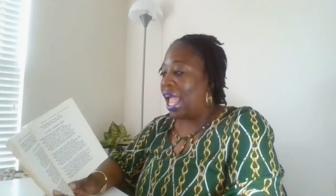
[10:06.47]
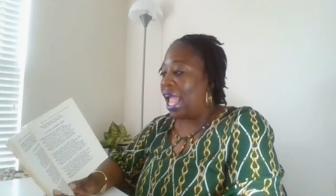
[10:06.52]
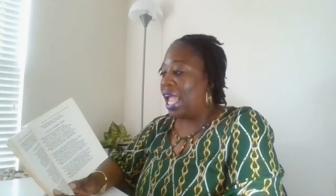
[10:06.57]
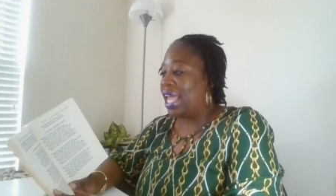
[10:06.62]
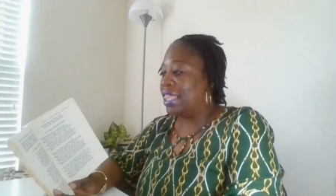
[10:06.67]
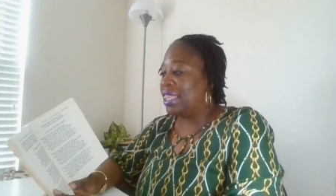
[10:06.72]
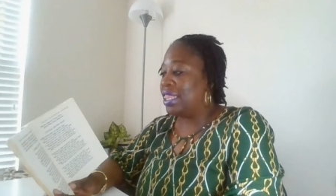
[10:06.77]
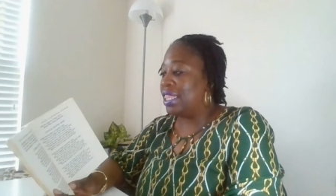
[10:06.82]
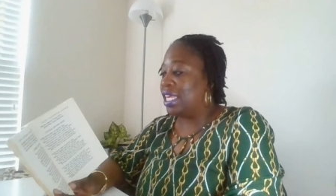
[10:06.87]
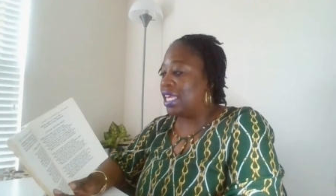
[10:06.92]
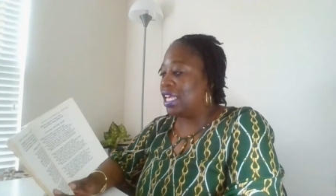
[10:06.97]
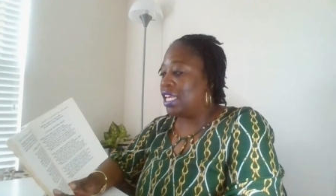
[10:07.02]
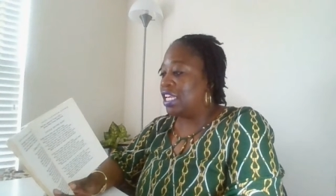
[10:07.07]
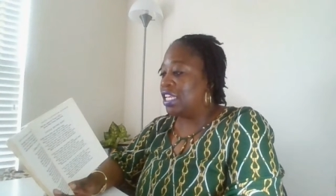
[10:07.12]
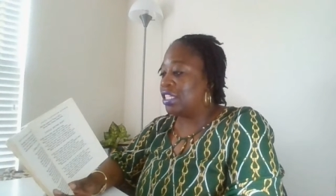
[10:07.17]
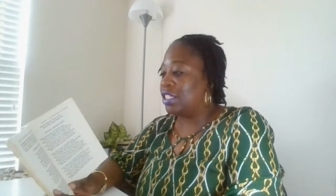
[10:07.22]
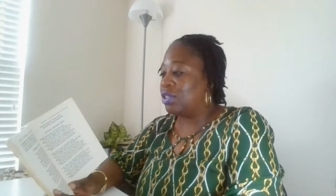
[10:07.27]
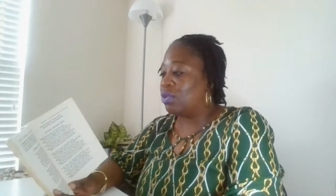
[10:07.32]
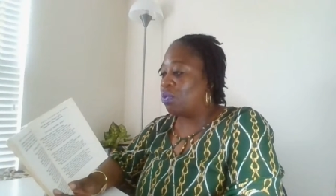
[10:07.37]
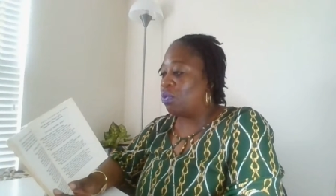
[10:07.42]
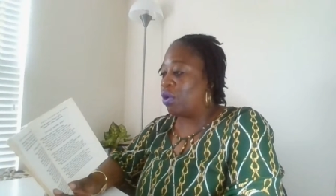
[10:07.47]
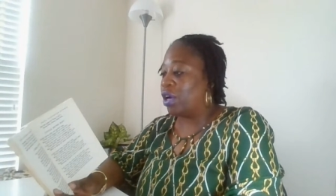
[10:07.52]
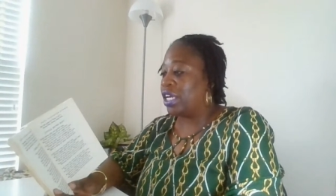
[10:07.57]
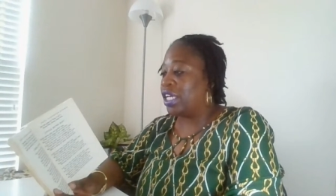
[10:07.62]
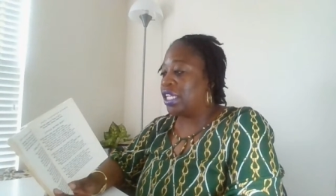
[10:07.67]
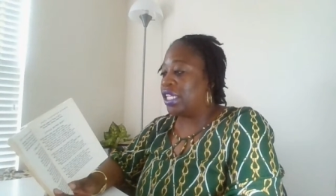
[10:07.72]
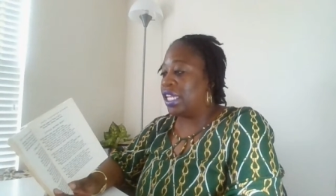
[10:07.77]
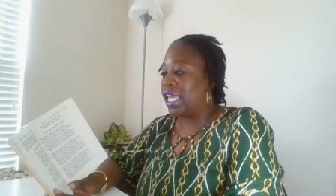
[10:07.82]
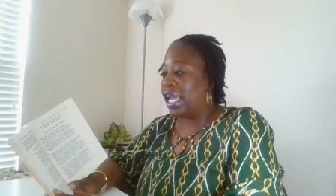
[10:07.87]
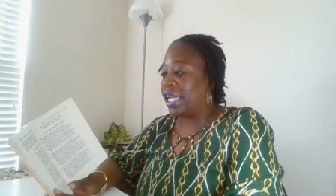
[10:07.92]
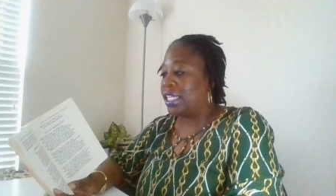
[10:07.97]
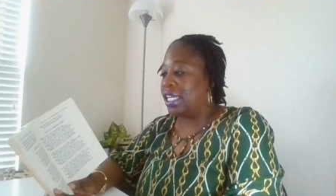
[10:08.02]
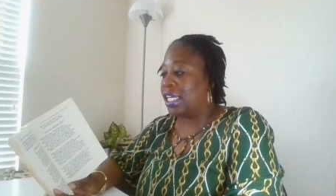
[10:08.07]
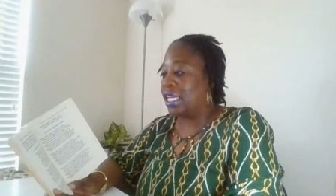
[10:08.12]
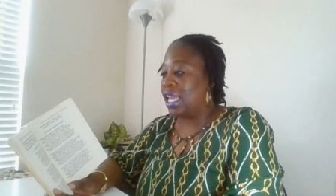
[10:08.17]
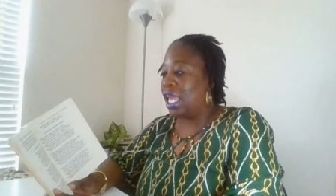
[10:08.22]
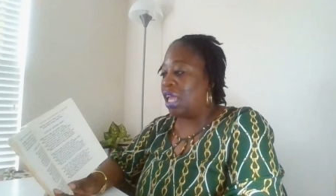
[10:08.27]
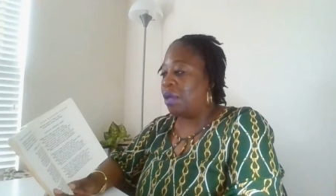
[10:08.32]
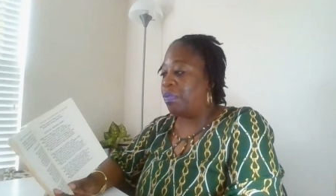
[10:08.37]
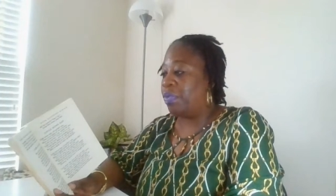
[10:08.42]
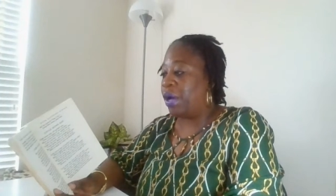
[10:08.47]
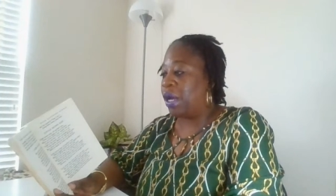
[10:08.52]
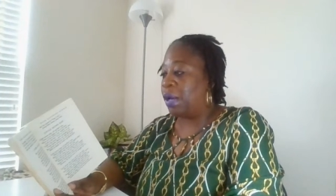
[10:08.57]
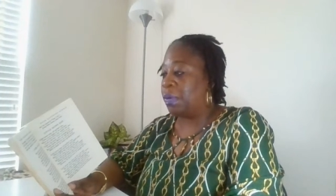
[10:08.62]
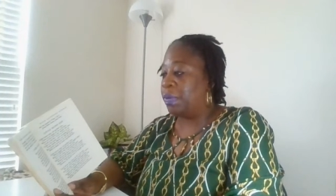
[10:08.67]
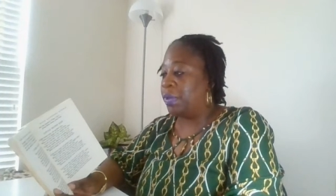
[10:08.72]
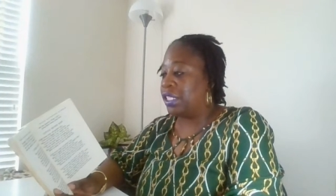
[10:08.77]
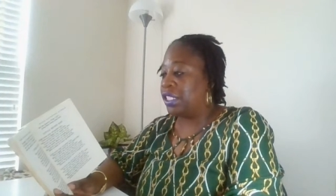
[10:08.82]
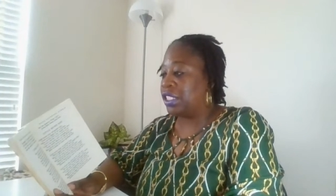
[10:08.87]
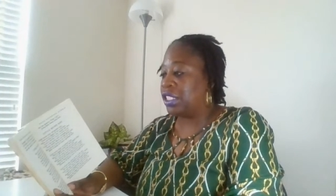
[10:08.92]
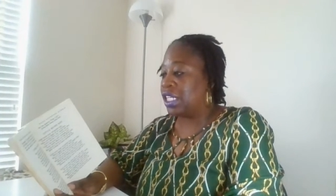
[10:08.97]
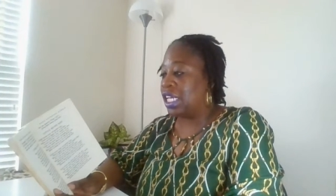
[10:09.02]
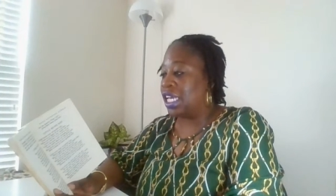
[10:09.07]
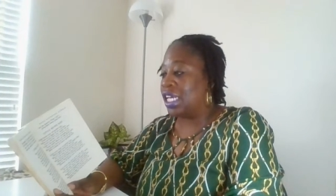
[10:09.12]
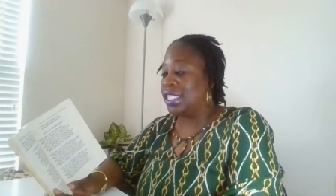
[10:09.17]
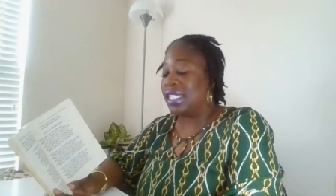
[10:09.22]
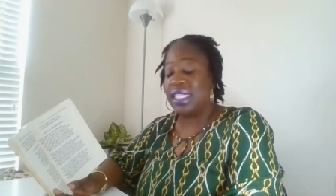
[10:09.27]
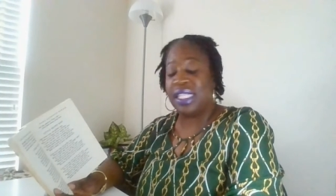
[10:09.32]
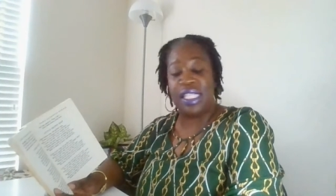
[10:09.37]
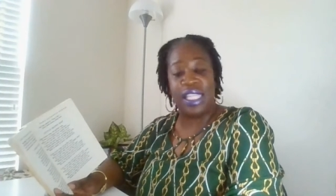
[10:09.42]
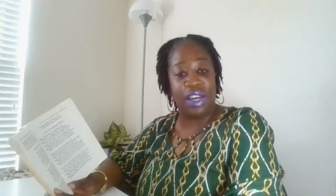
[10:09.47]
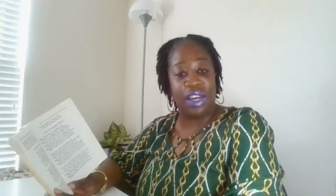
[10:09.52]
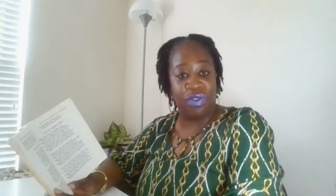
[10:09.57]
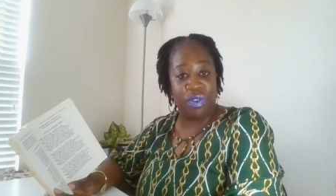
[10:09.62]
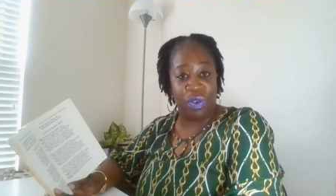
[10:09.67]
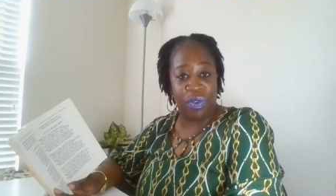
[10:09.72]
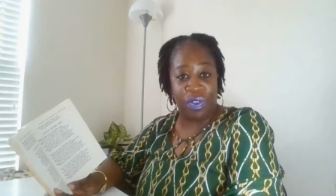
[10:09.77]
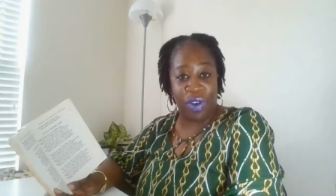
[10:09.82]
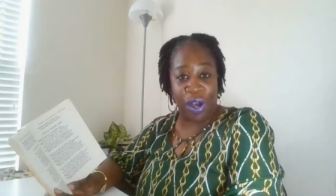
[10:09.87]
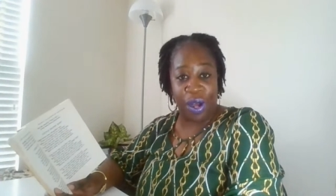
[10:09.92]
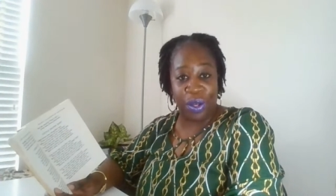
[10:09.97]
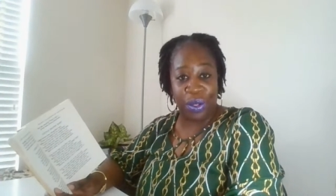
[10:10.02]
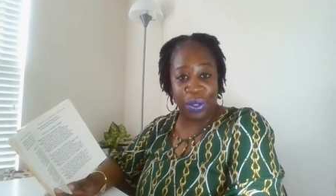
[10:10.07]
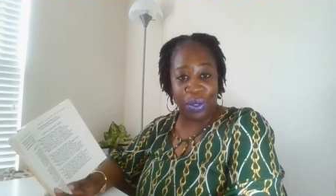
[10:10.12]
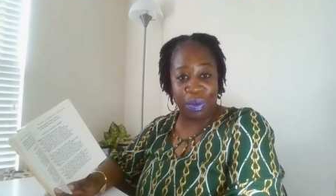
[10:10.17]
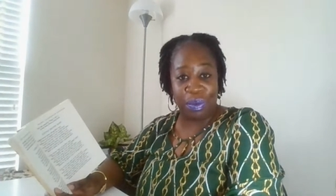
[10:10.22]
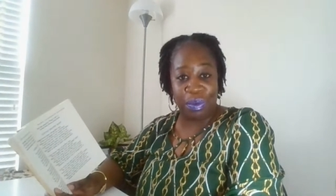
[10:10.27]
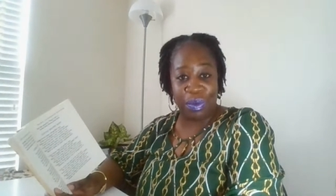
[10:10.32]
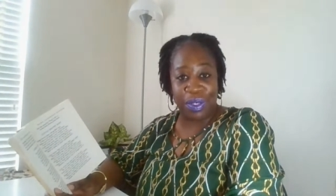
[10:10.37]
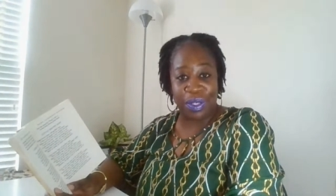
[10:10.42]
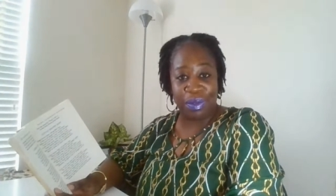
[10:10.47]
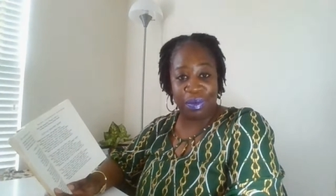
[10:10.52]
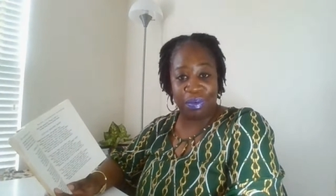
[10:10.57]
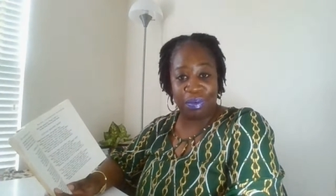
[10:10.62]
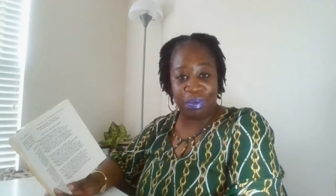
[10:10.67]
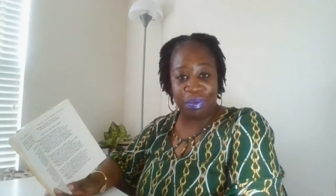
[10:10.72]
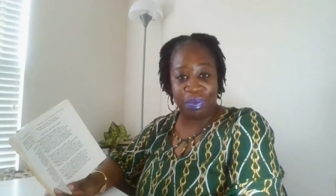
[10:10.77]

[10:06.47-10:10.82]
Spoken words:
and these were collected and published in several volumes.